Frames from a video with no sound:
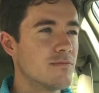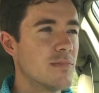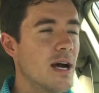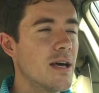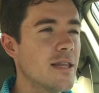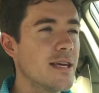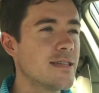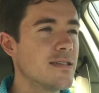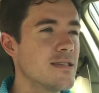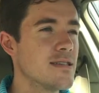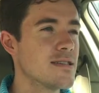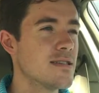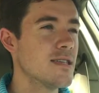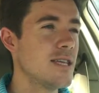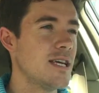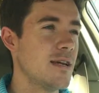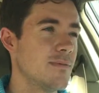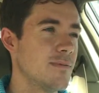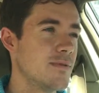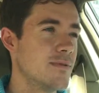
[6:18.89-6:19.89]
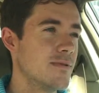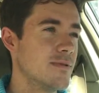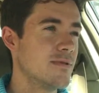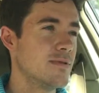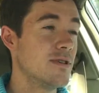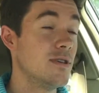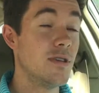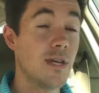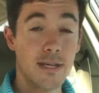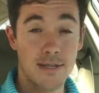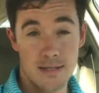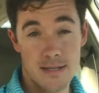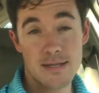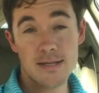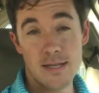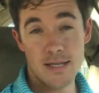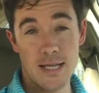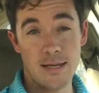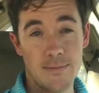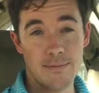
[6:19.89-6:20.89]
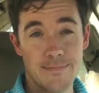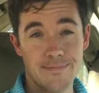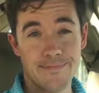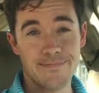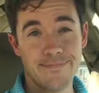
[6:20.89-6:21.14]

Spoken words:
I like to sleep. You like to sleep.